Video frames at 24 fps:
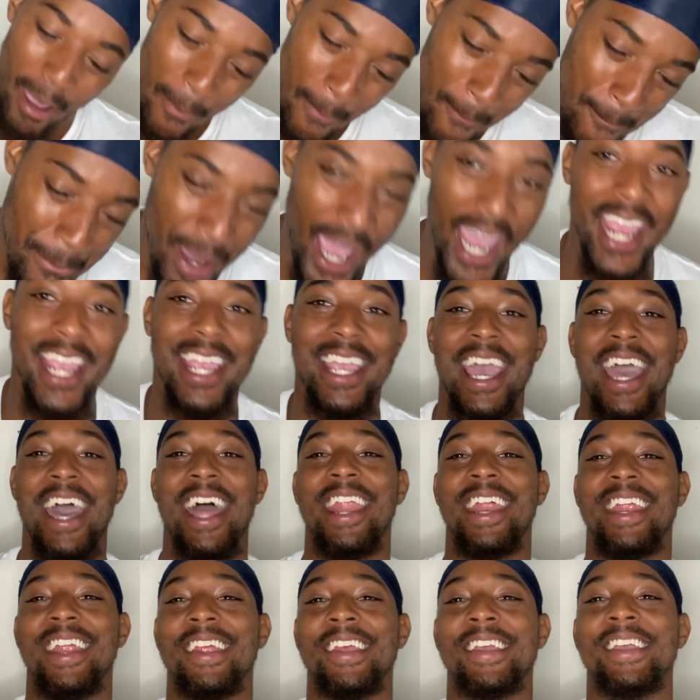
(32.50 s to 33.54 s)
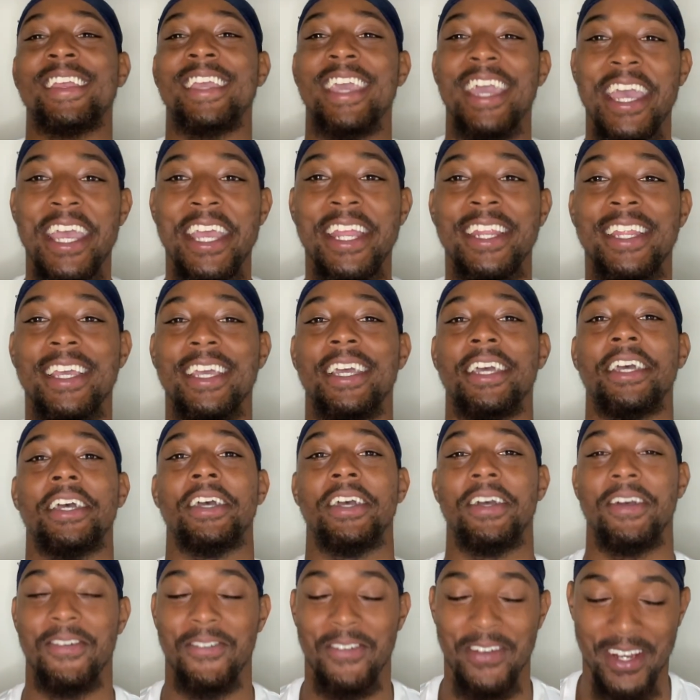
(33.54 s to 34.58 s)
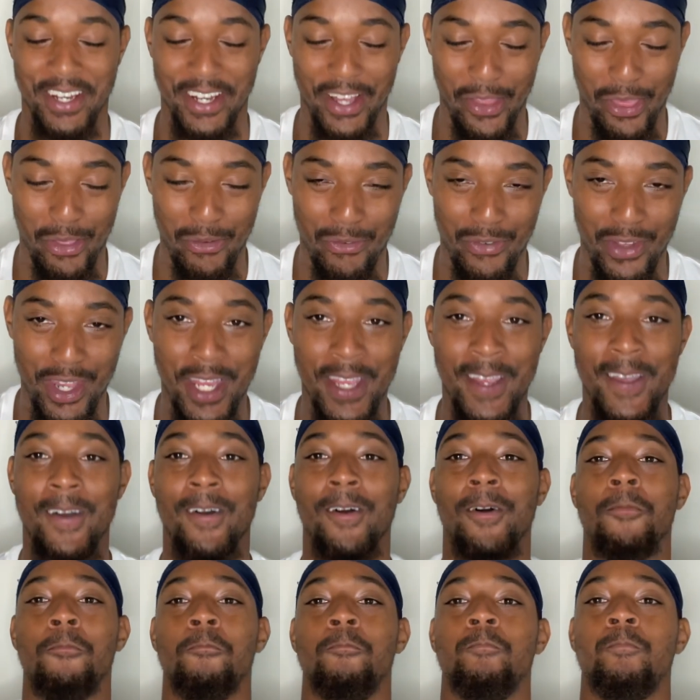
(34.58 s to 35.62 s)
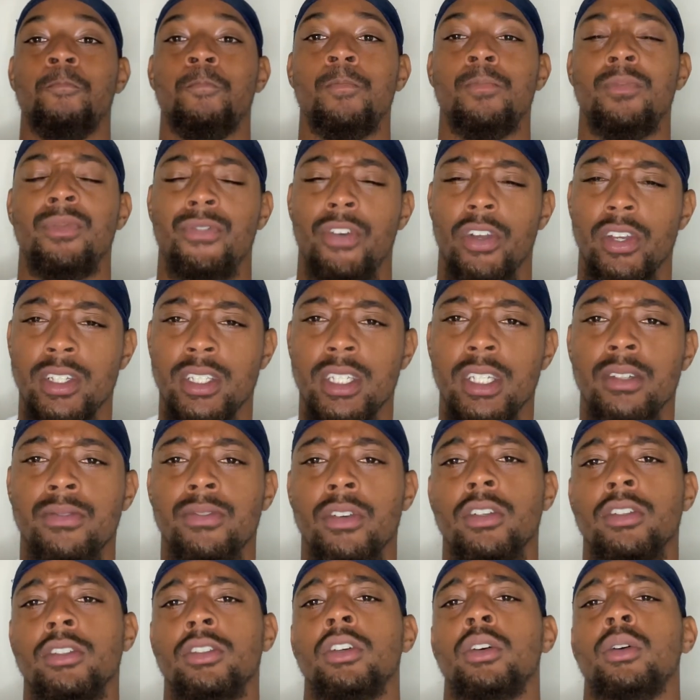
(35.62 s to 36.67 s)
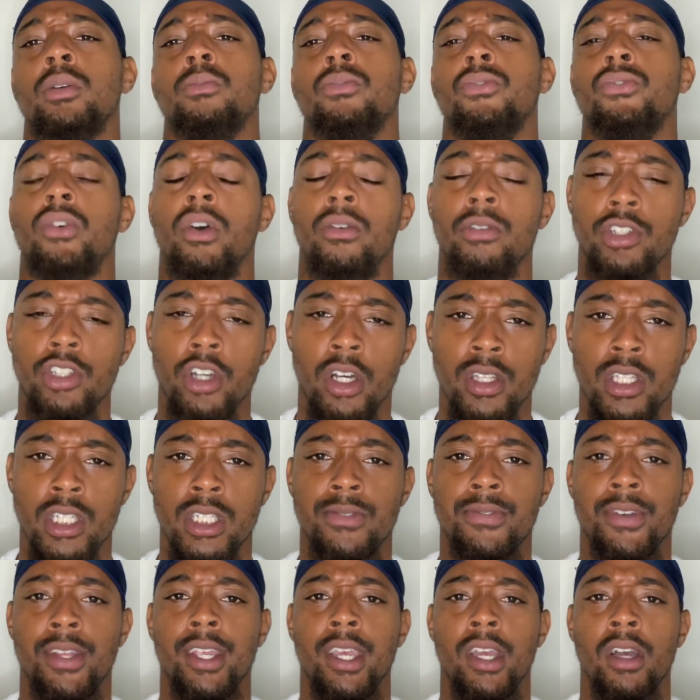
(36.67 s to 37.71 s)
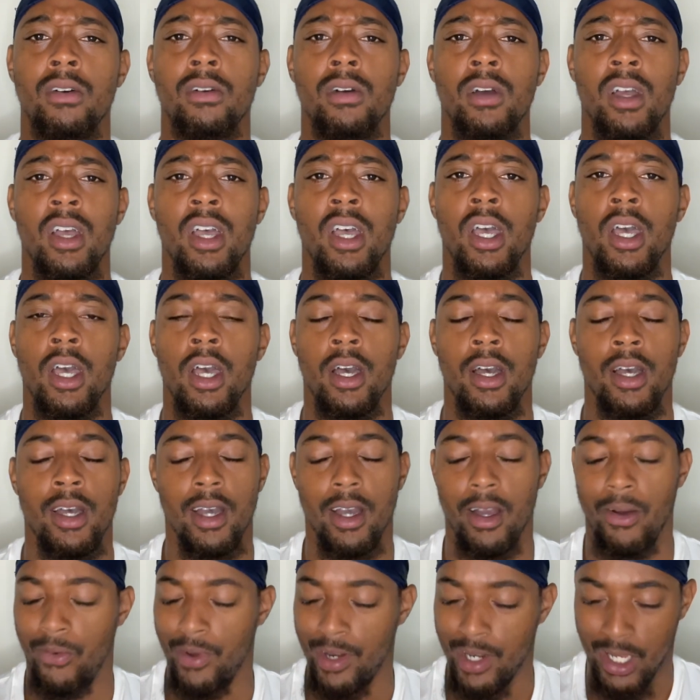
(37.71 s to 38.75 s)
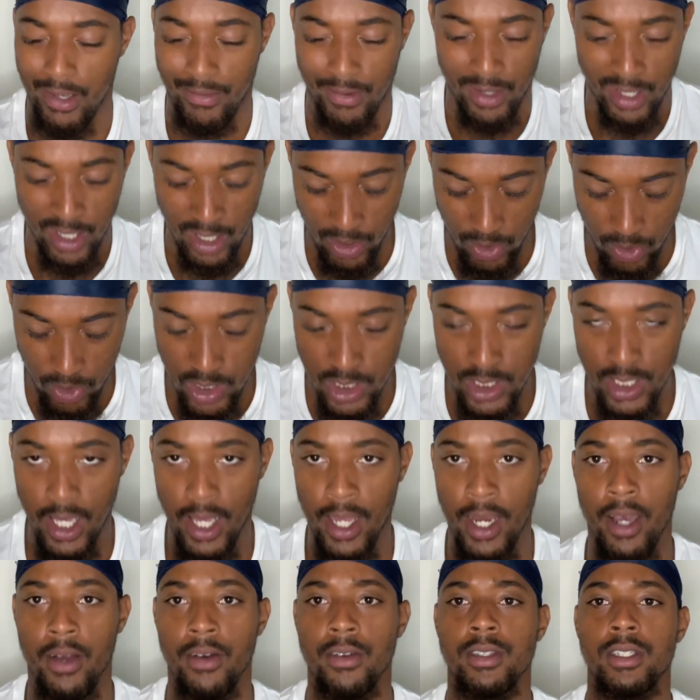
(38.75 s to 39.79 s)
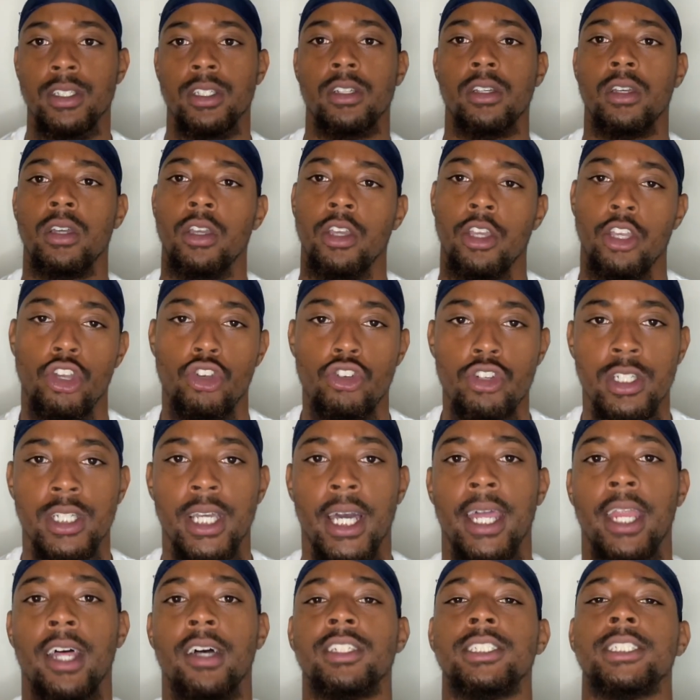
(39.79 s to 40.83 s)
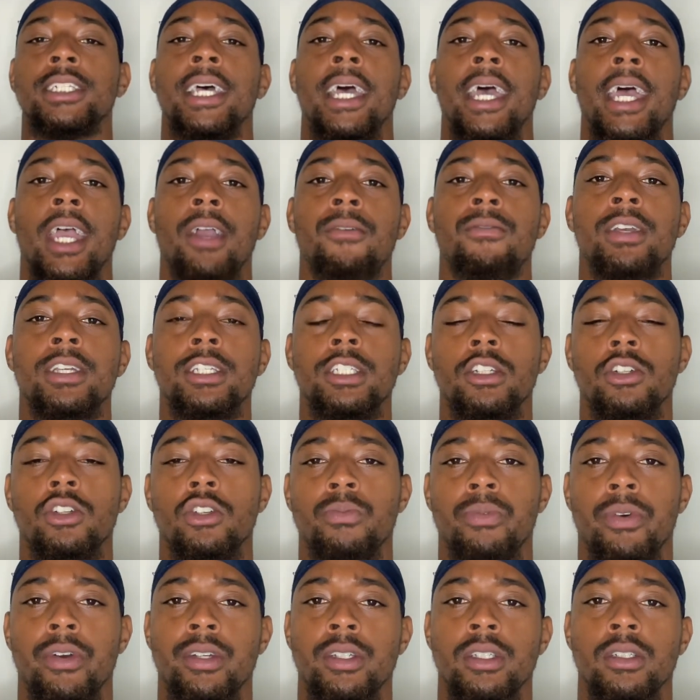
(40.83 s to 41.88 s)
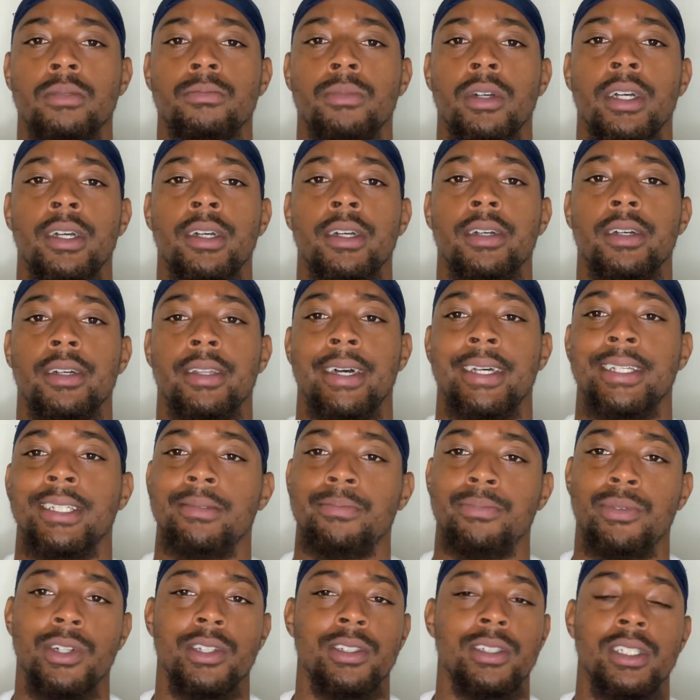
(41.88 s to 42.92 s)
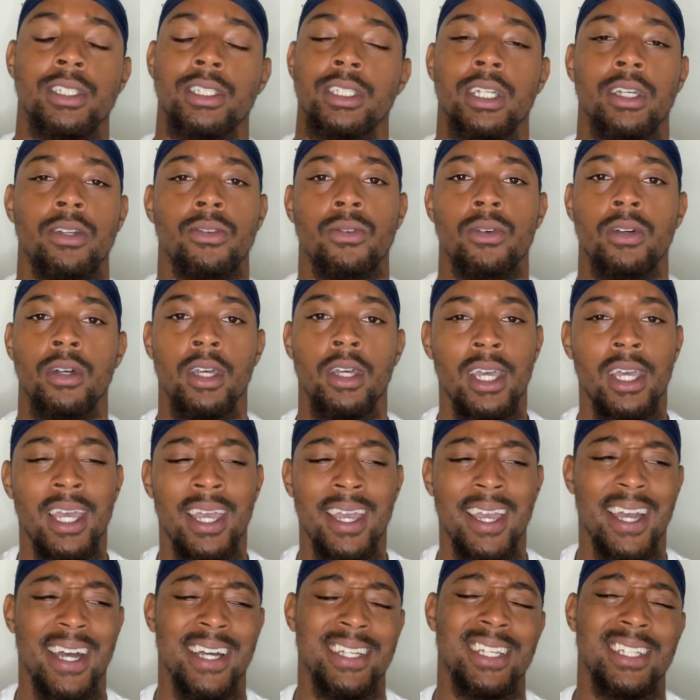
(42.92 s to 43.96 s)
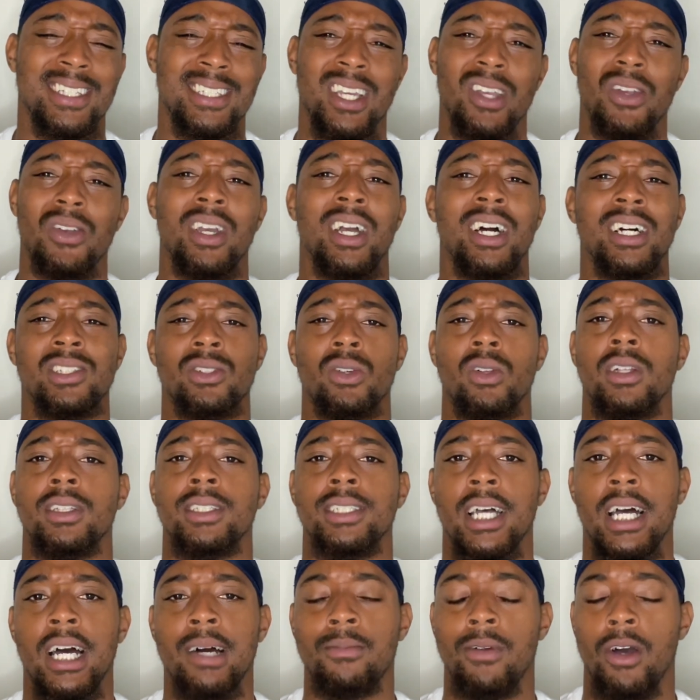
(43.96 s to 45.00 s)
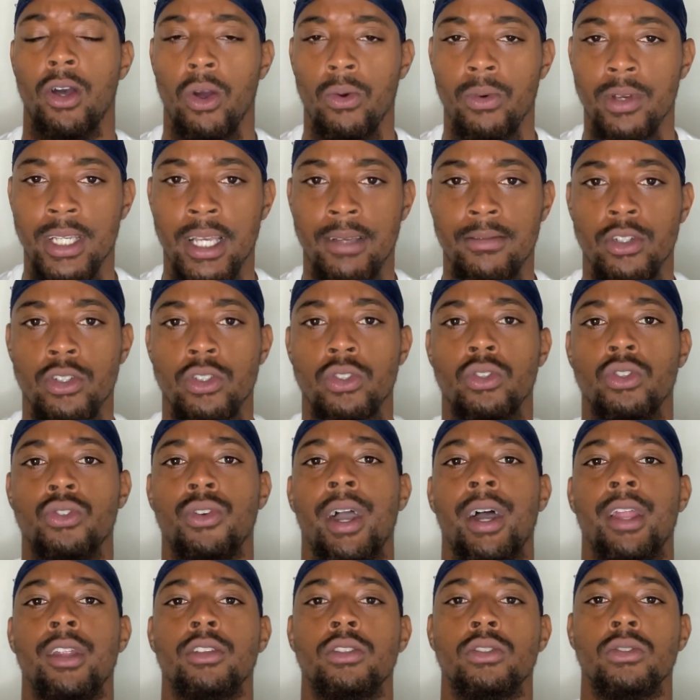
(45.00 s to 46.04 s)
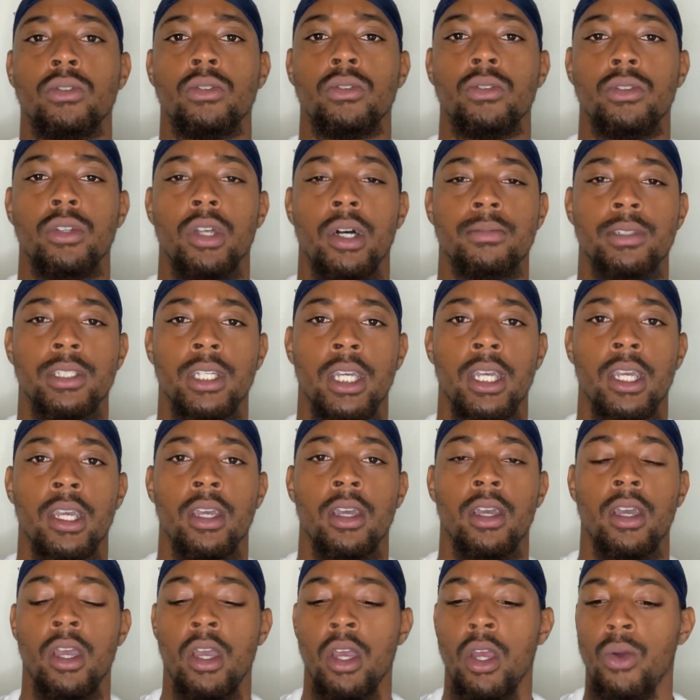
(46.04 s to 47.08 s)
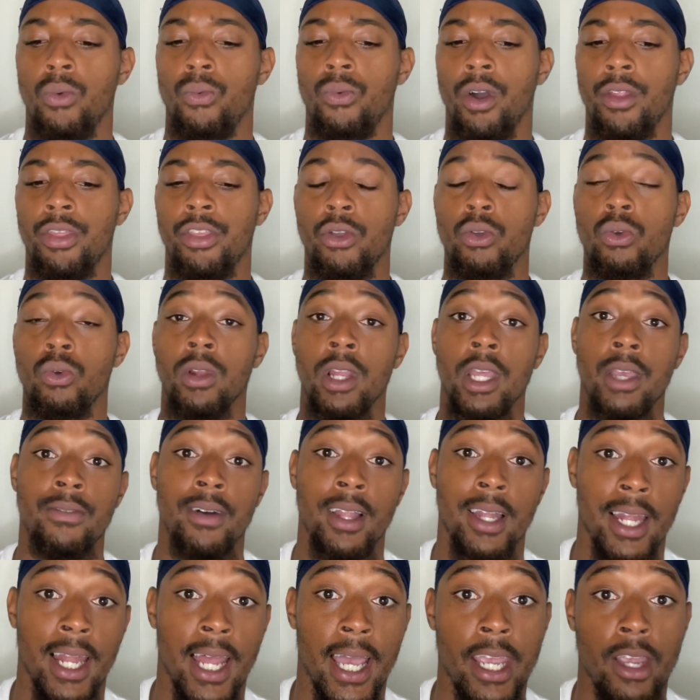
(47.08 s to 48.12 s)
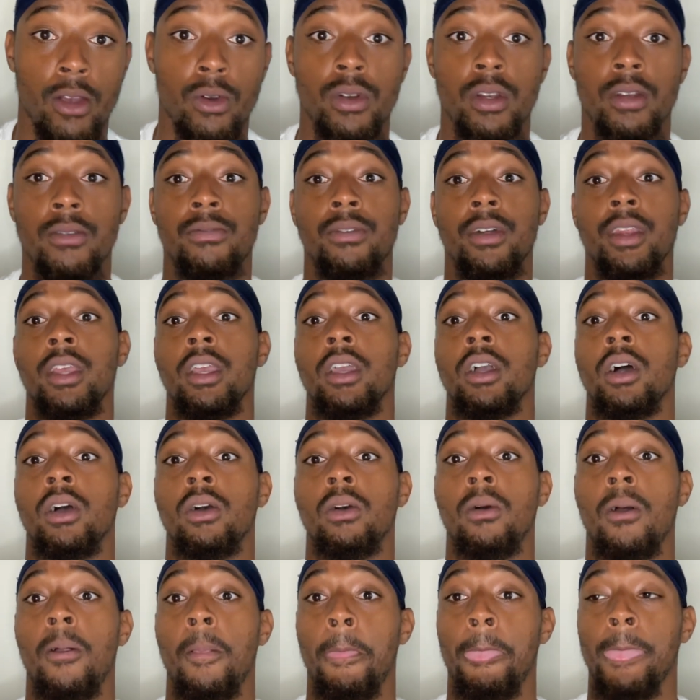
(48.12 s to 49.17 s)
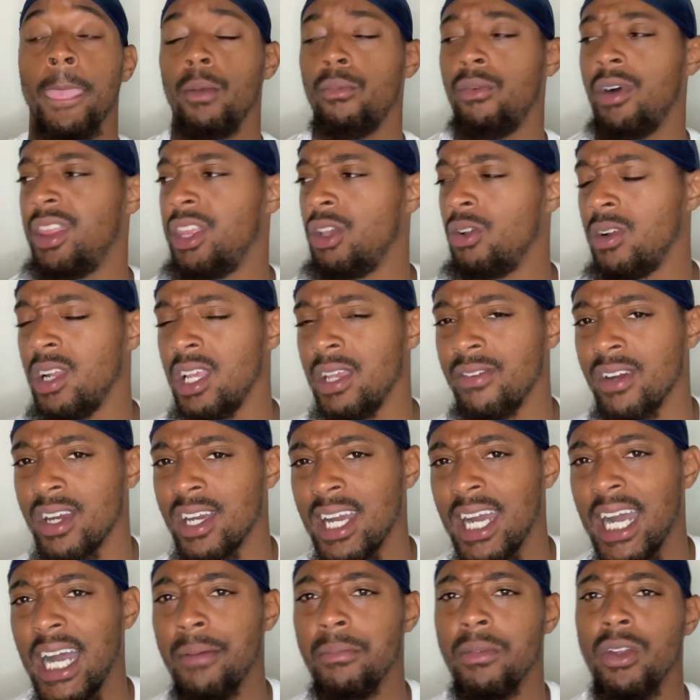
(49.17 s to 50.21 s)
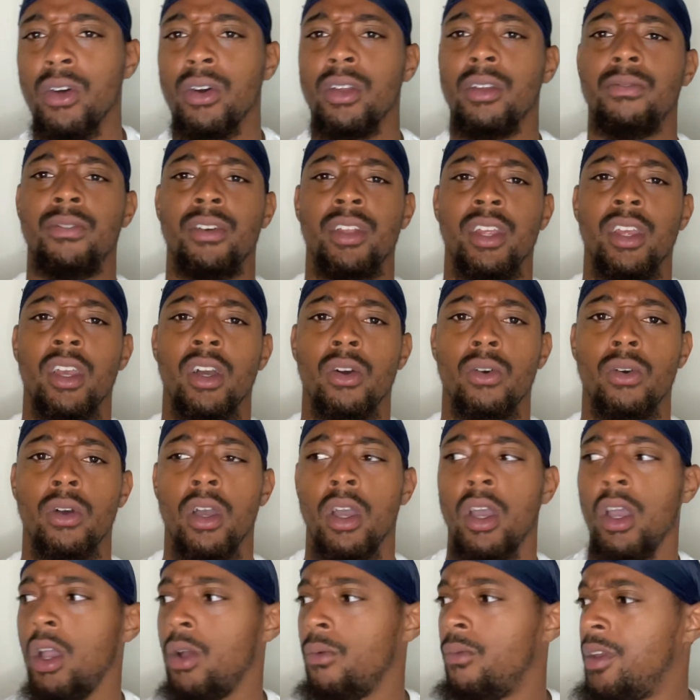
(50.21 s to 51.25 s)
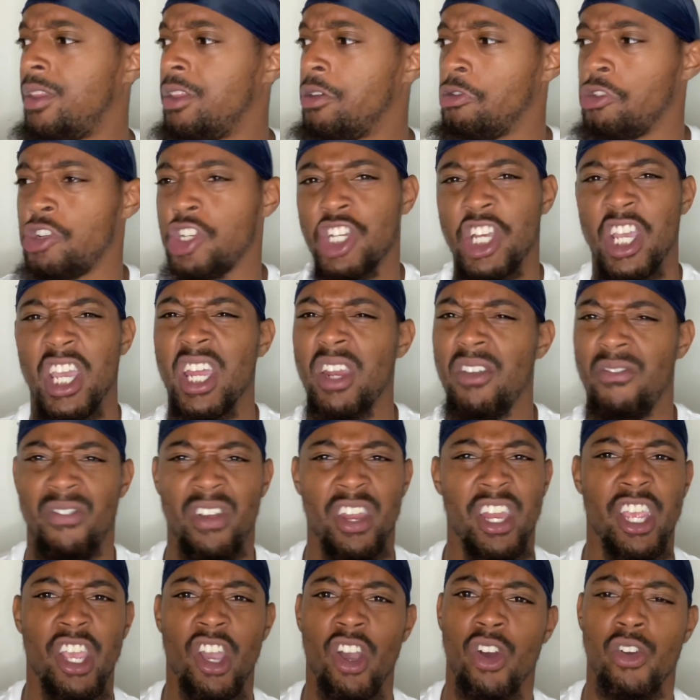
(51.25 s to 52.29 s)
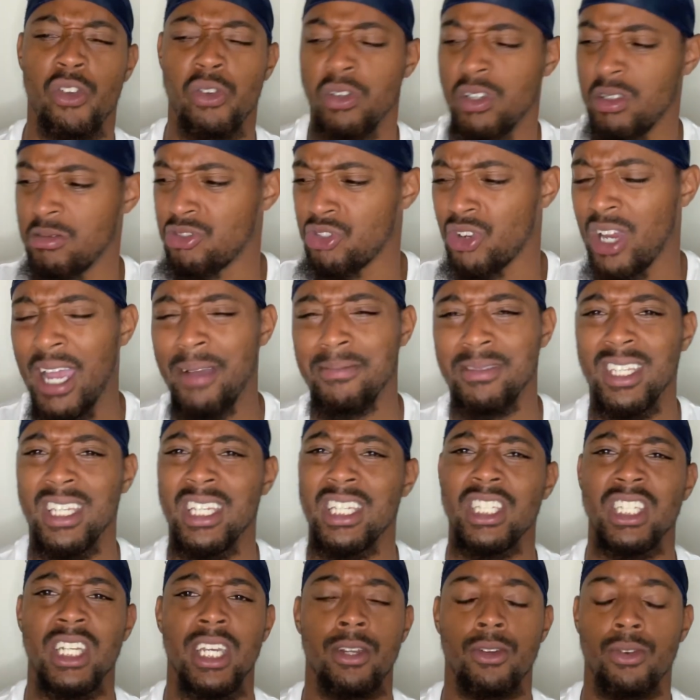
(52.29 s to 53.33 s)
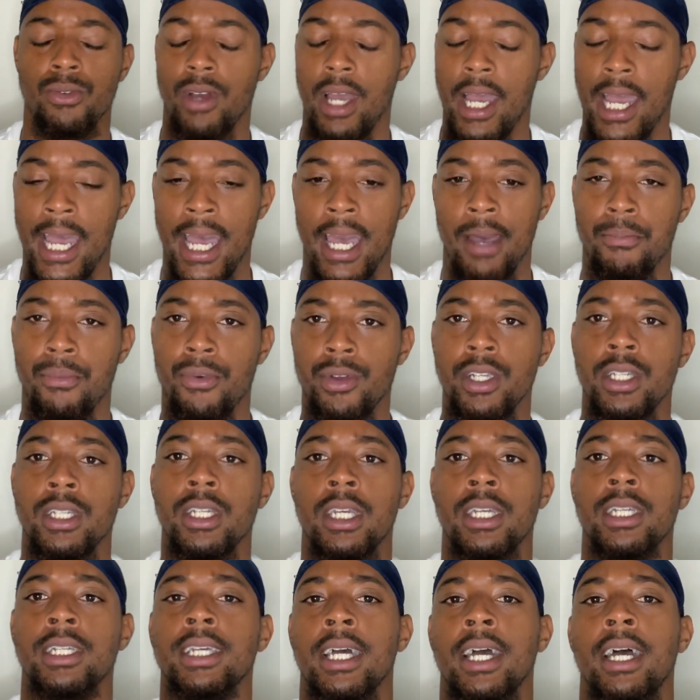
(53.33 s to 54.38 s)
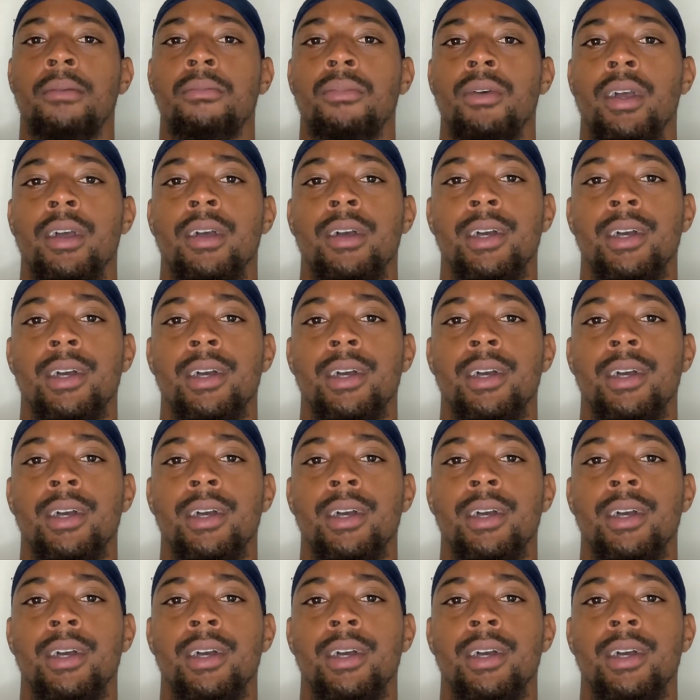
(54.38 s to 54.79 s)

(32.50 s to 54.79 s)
back at it again with another video. First things first though, before we start this video, I want to give a huge shout out. Huge shout outs to every single person, bro, that supports this channel. As I tell you guys all the time, I always have to show gratitude, you know what I'm saying? Whether you leave a like on the video, whether you leave a comment on the video, whether you share the video, you subscribe to the channel, I appreciate y'all, bro.